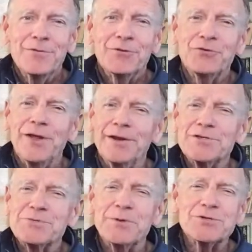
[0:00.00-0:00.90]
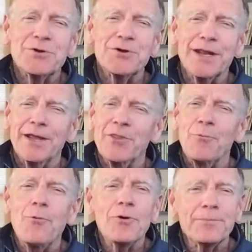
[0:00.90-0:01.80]
the sun is returning and the
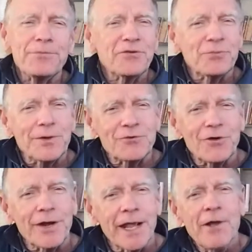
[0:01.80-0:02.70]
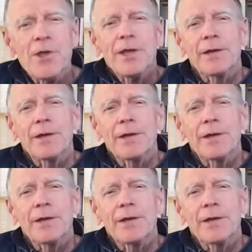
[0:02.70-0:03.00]
warmth is returning,